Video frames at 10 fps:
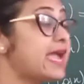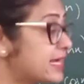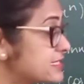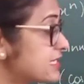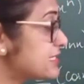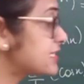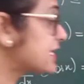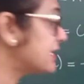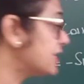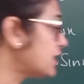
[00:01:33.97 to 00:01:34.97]
x. Is
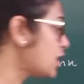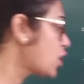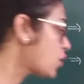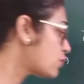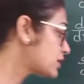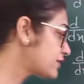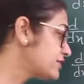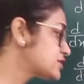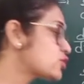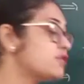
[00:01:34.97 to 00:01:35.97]
it clear? Whatever
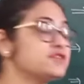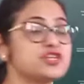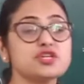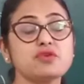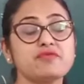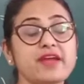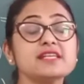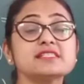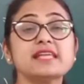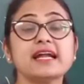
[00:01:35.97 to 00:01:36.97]
is the coefficient of
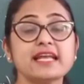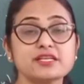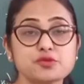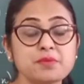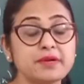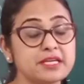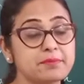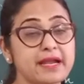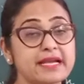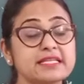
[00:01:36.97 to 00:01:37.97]
x, that has to be
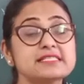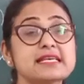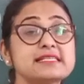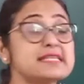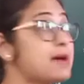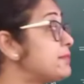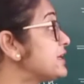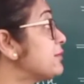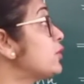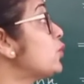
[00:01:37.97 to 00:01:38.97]
multiplied. This is
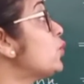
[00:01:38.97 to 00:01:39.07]
applicable